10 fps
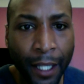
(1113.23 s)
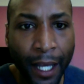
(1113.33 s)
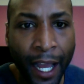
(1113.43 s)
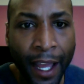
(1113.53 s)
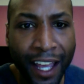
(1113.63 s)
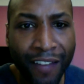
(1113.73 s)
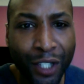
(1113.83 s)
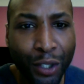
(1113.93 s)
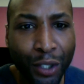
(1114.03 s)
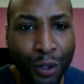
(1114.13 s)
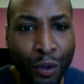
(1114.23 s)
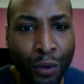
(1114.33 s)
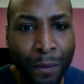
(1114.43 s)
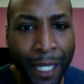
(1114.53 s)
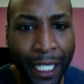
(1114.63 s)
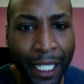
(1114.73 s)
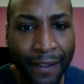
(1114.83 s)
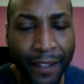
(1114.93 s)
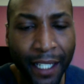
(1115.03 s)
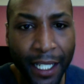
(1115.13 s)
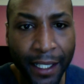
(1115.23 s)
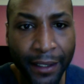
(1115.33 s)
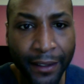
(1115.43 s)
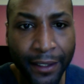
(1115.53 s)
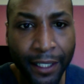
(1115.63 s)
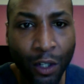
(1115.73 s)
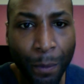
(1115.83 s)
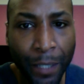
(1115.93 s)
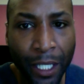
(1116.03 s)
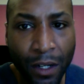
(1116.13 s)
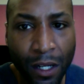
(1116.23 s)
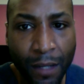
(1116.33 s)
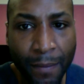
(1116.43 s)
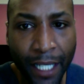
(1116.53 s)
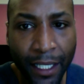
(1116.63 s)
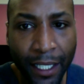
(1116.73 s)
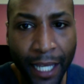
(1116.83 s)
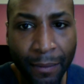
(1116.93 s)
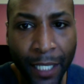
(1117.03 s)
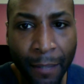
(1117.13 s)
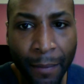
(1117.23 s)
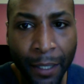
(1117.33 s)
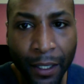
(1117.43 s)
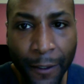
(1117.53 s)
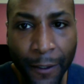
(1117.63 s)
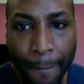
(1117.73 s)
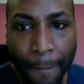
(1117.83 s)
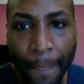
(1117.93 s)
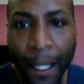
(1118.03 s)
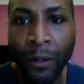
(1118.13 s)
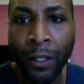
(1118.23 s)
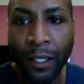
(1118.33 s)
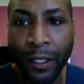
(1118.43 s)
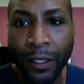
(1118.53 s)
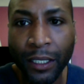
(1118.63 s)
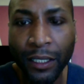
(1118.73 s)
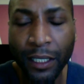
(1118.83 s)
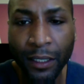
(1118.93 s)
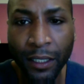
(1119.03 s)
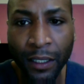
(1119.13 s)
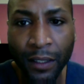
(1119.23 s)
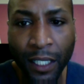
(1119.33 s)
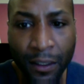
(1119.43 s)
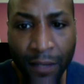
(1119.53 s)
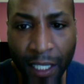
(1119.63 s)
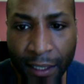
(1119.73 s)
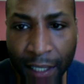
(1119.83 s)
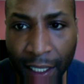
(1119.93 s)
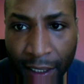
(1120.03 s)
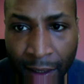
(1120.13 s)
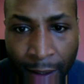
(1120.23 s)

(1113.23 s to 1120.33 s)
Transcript: I have too many things open on my laptop. Oh, is this it? No, that's not it.